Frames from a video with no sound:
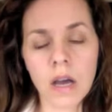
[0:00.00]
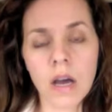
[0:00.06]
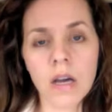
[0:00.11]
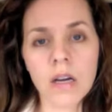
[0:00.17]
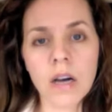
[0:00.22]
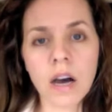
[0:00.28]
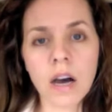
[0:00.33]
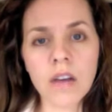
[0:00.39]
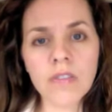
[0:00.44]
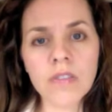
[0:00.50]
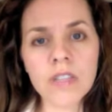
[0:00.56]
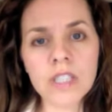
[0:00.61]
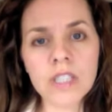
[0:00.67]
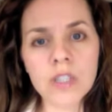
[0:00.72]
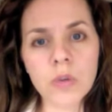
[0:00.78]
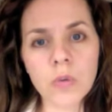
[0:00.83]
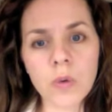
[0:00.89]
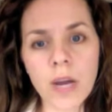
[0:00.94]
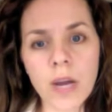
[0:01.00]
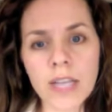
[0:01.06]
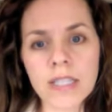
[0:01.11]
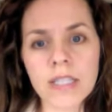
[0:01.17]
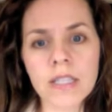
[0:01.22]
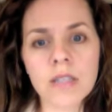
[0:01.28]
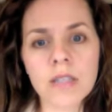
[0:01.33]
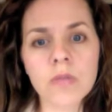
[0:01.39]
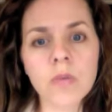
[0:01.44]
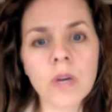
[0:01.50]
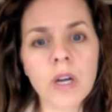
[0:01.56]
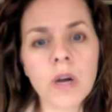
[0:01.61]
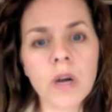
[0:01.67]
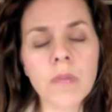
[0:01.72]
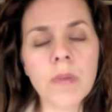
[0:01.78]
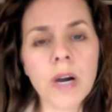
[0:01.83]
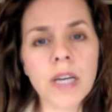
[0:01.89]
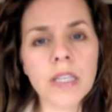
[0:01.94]
Conflict arises when
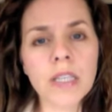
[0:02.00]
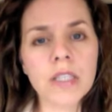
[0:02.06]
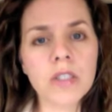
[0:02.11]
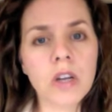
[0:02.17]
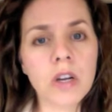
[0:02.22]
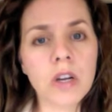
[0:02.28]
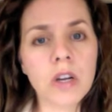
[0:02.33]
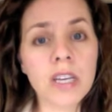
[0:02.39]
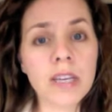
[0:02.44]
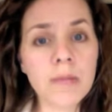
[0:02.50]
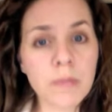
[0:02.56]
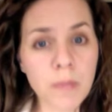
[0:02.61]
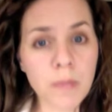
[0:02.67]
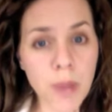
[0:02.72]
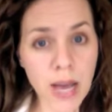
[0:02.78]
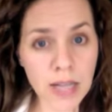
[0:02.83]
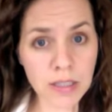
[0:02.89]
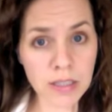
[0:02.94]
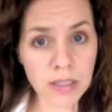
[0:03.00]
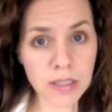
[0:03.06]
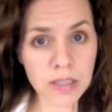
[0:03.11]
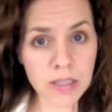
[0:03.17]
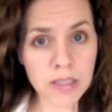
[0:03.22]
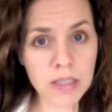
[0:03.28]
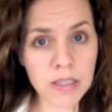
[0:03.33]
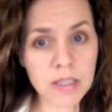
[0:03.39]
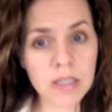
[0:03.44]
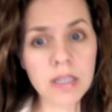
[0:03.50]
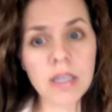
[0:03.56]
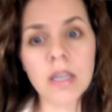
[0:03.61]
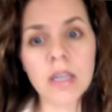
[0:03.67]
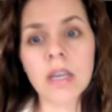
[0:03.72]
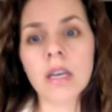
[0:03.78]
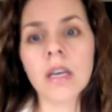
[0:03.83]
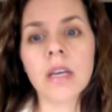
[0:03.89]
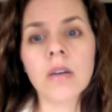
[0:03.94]
our bodies are imbalanced.
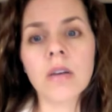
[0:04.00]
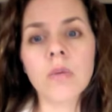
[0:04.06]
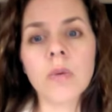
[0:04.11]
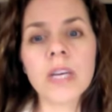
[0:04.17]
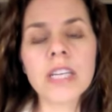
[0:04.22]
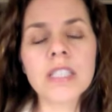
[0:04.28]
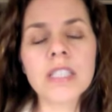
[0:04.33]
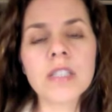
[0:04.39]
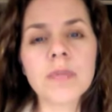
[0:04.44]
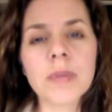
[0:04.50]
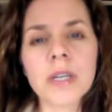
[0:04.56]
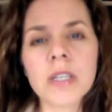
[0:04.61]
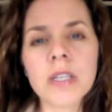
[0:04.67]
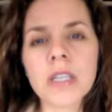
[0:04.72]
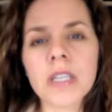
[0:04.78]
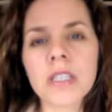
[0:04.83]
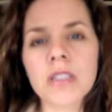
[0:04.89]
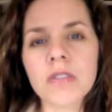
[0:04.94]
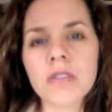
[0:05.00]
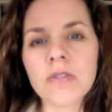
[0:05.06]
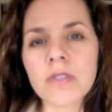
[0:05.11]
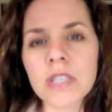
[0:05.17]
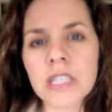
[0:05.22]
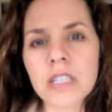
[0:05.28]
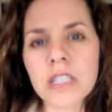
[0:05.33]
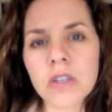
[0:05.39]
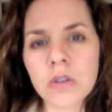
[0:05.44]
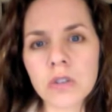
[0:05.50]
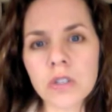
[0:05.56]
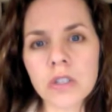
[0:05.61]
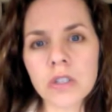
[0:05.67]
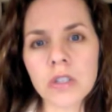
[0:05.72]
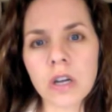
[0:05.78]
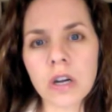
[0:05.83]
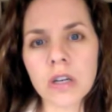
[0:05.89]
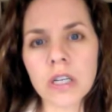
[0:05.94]
We experience physical
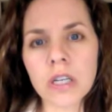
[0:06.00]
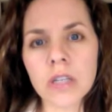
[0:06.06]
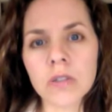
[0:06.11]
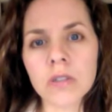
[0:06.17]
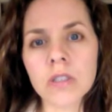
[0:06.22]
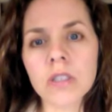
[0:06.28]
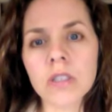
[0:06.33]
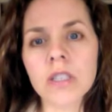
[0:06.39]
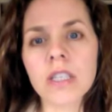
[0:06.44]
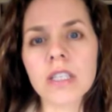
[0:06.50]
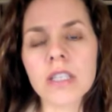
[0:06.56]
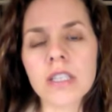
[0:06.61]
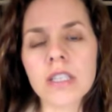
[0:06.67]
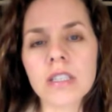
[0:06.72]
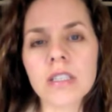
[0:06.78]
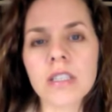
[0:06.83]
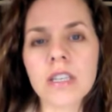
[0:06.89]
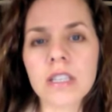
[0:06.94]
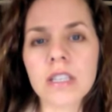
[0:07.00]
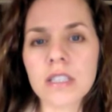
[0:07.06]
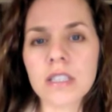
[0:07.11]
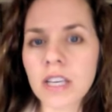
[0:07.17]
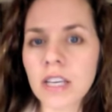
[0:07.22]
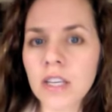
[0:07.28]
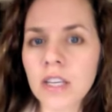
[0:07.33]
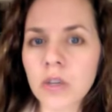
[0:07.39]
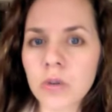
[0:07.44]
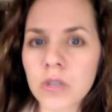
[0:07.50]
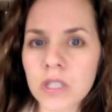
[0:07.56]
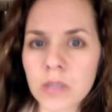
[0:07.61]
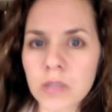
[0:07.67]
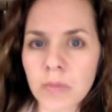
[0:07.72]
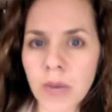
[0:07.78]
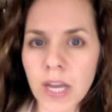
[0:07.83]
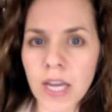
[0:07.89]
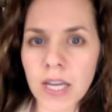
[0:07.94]
sorrow. This is continuous
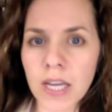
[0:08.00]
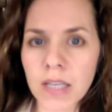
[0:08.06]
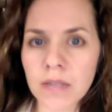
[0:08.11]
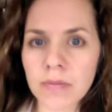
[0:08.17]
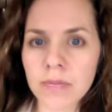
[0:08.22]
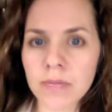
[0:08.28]
pain.